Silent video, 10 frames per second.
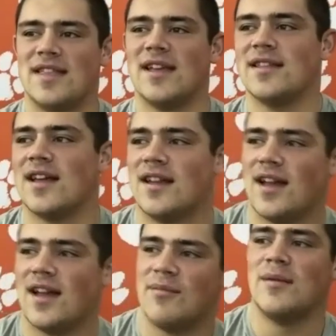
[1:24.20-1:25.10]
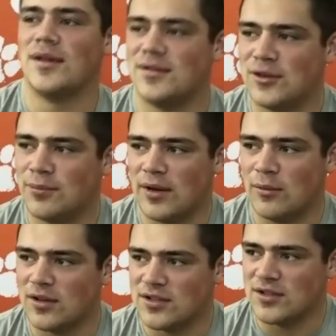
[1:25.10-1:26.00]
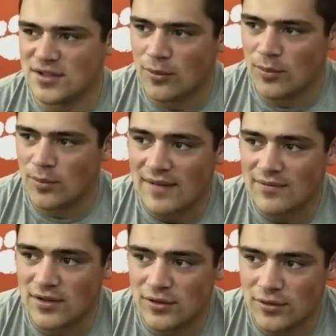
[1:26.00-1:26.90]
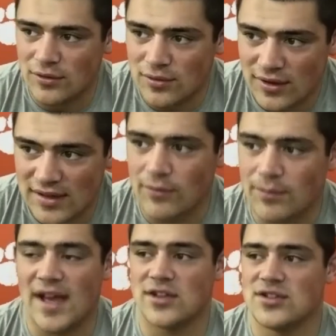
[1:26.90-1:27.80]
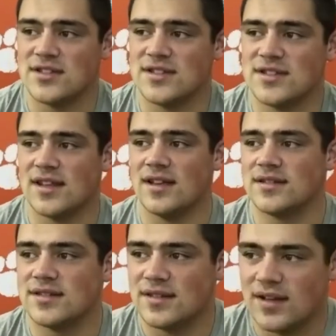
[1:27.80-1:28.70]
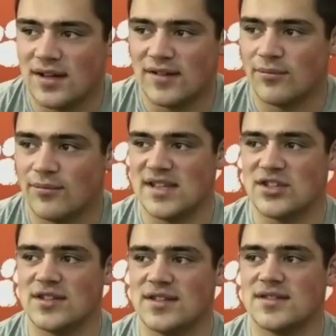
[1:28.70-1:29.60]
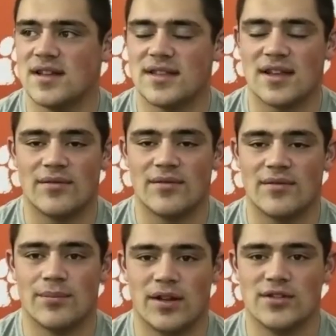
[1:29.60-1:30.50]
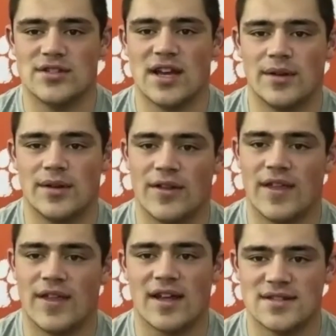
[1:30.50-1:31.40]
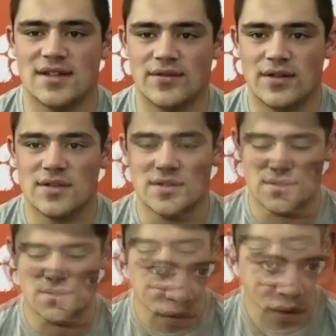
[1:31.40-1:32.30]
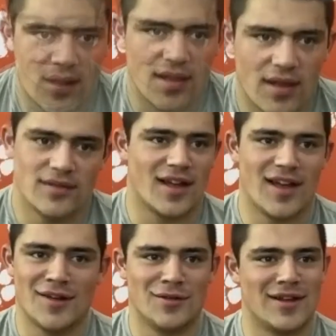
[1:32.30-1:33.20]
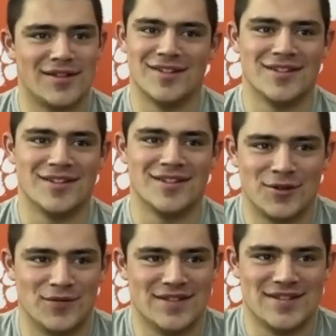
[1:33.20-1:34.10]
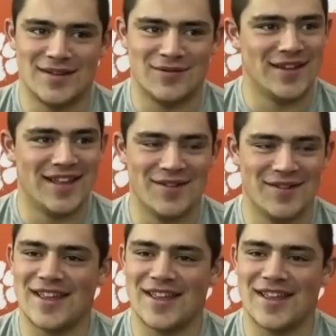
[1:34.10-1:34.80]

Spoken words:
thing that I've been able to do pretty well, just knowing what I have to do, learning different packages and things, different positions. I think I've done a pretty good job at all that kind of stuff. I don't like Coach V said, if he